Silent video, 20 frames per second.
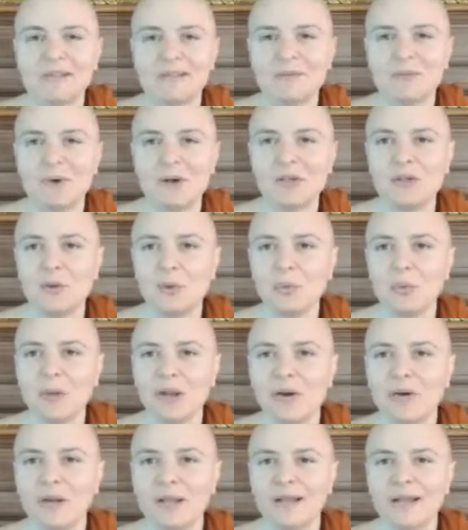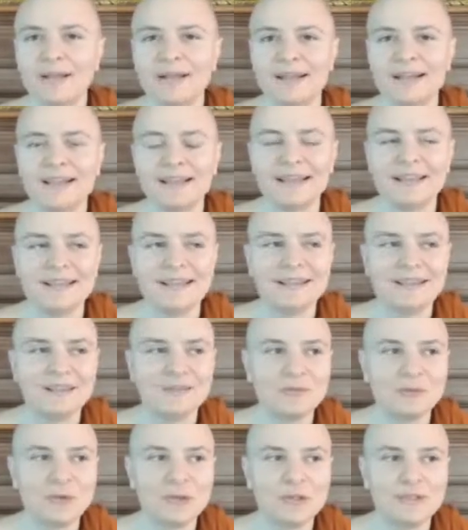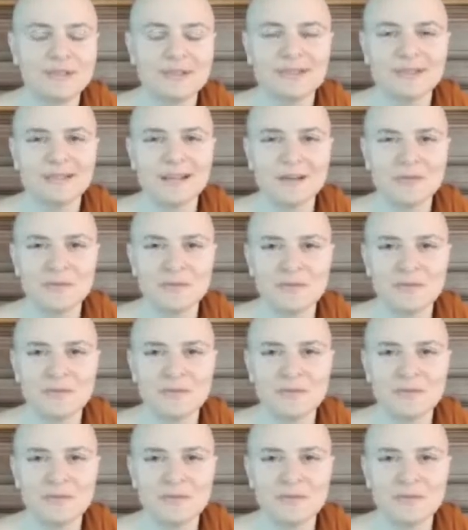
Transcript: what you're wearing, like getting the first stuff